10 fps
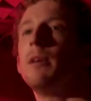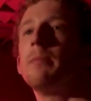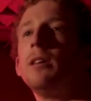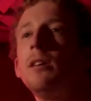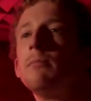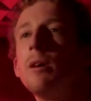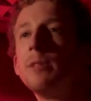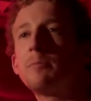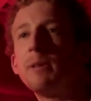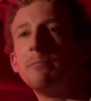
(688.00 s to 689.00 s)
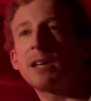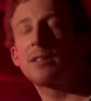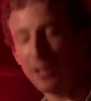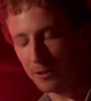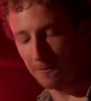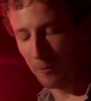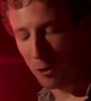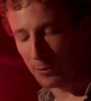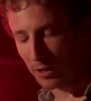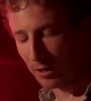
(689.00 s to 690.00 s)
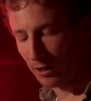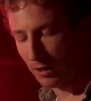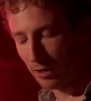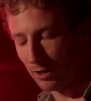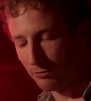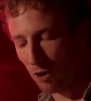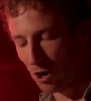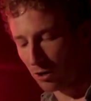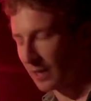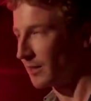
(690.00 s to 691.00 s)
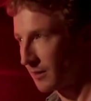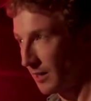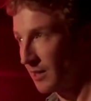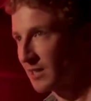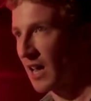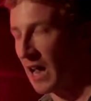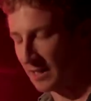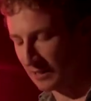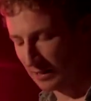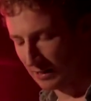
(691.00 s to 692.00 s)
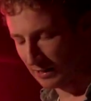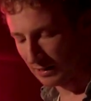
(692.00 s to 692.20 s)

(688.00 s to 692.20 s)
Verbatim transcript: Maybe mummy's been mixing the formula wrong and, it, and it's gas.